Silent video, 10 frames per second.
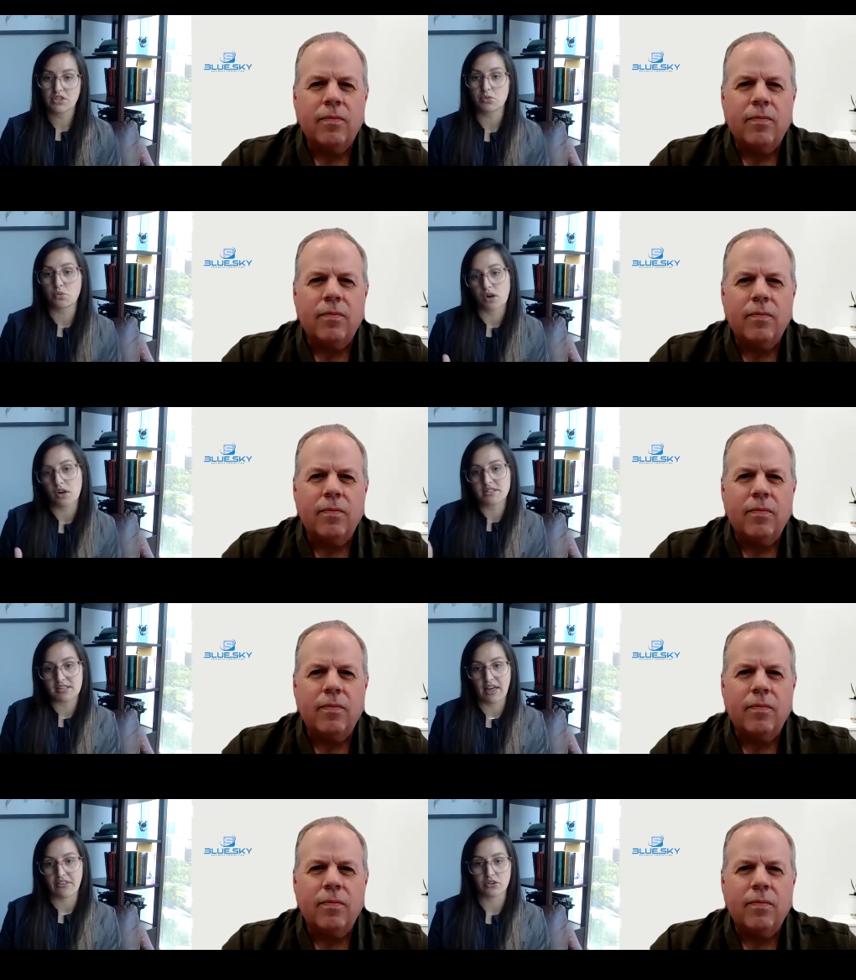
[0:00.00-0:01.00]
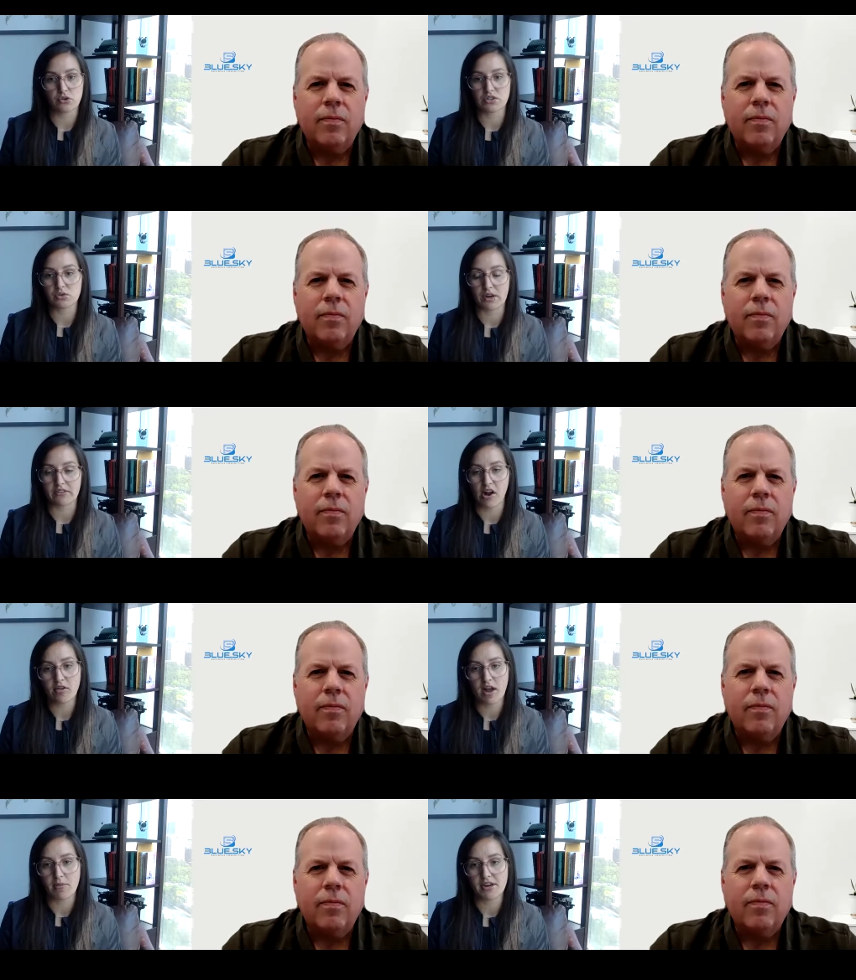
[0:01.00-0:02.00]
Speaker 1: to work together towards whatever
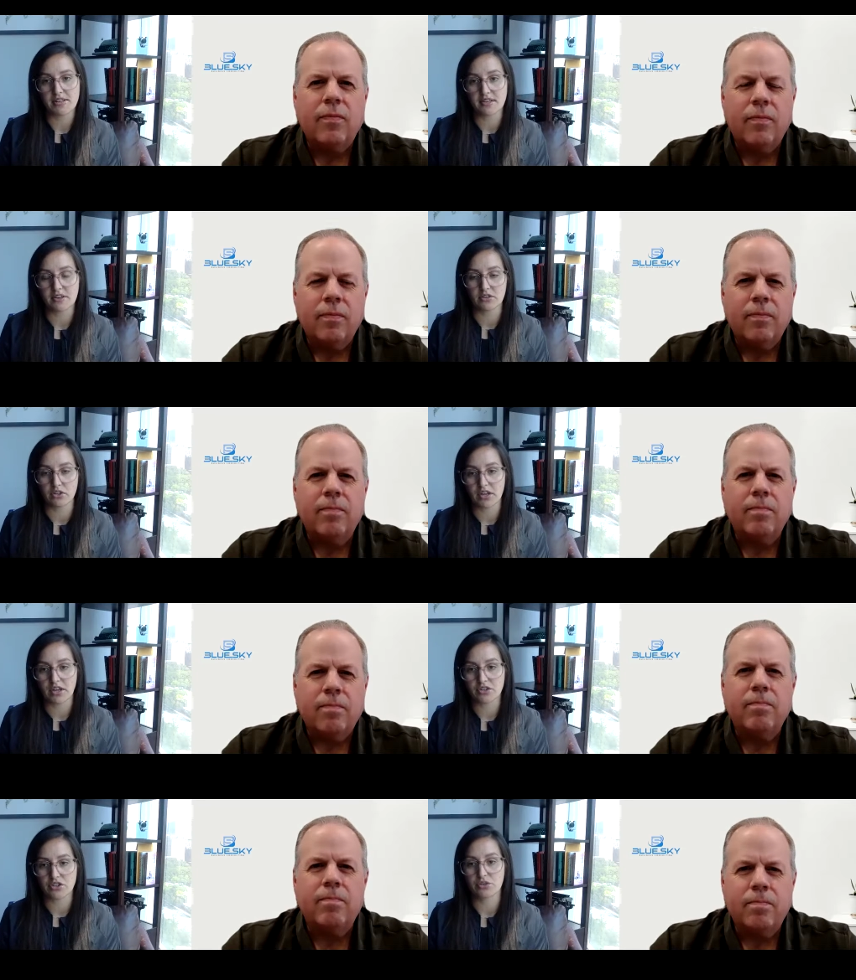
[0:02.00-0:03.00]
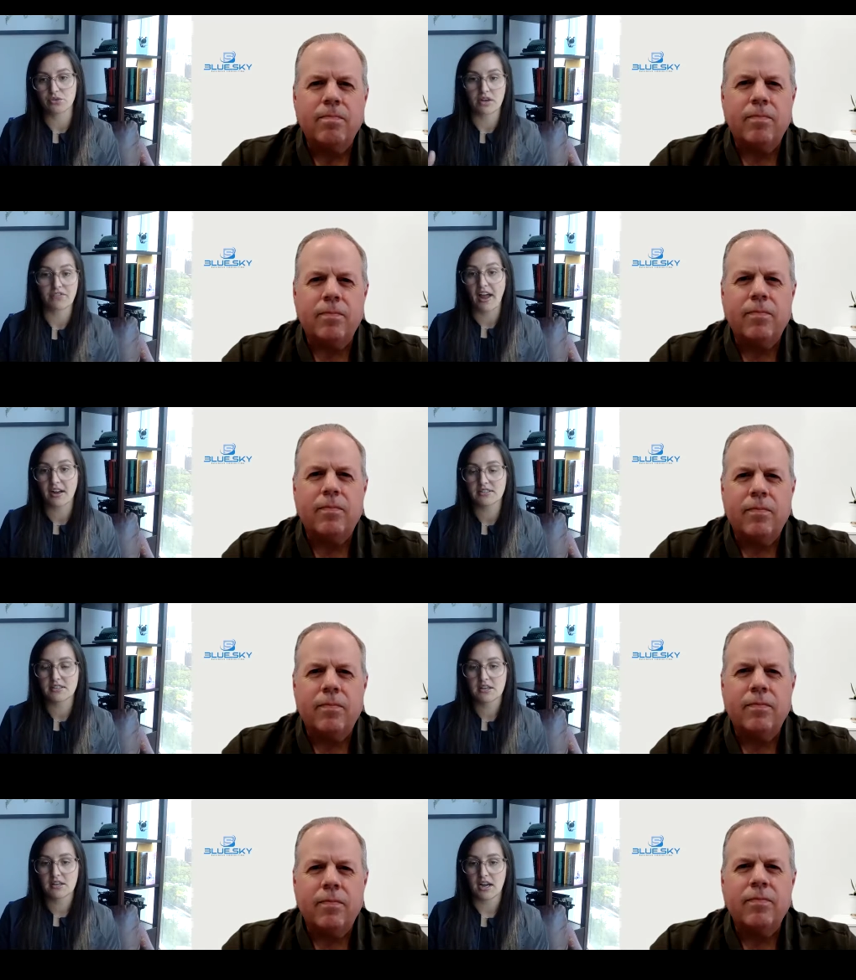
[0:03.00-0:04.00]
outcome it is that you're looking to affect.
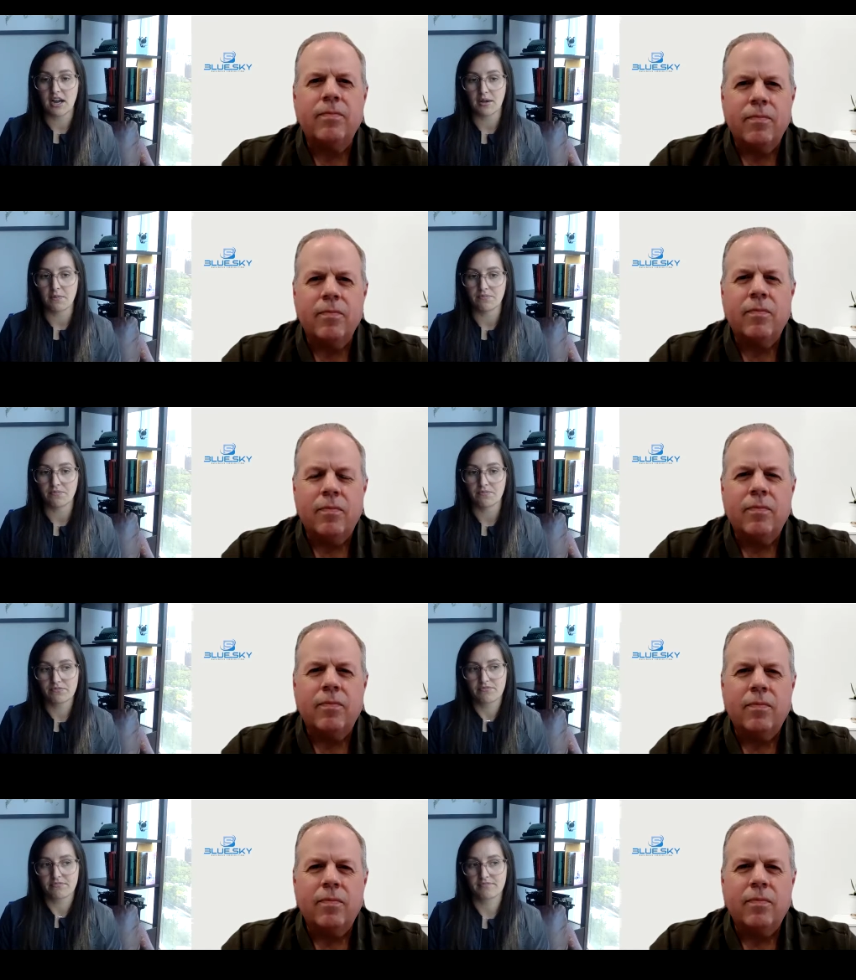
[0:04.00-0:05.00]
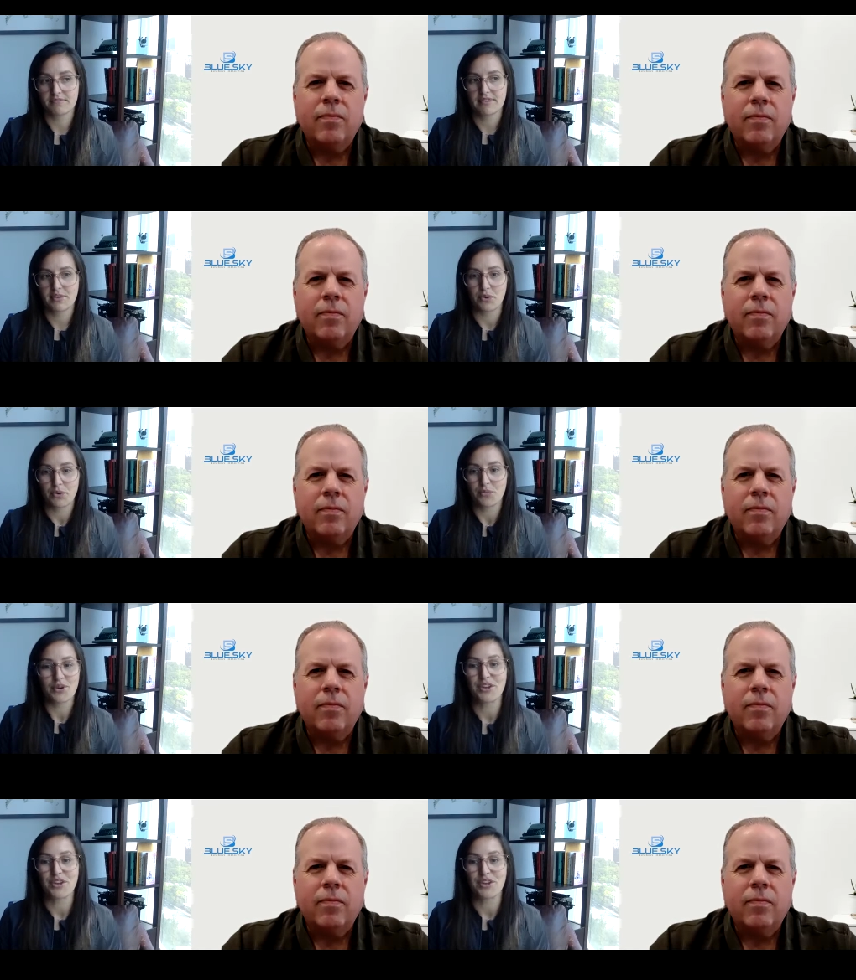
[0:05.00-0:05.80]
Um, we're, we're